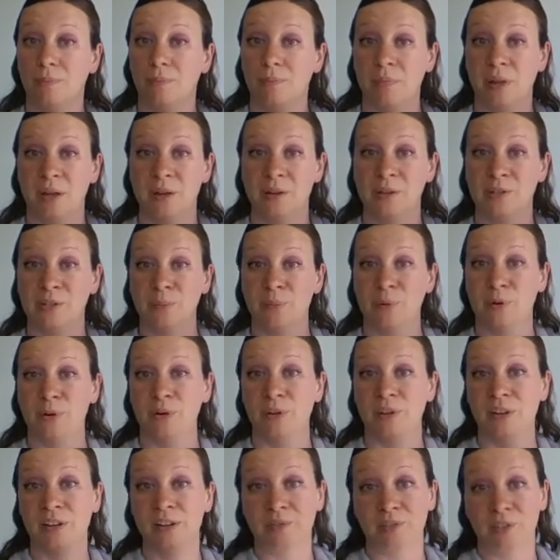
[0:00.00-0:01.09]
Mary's
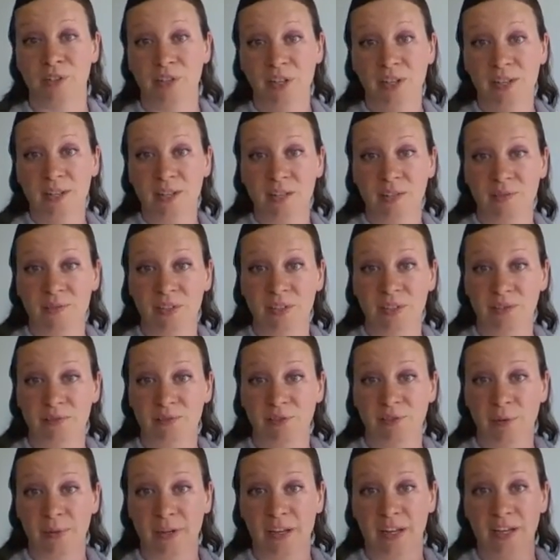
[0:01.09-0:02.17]
important enough, she gets a visit
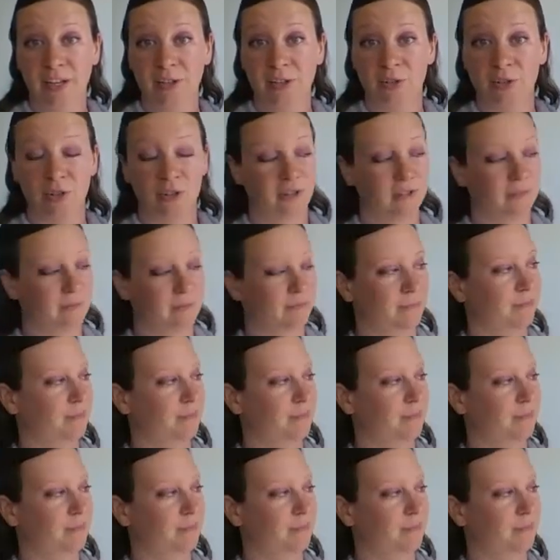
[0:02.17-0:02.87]
from an angel.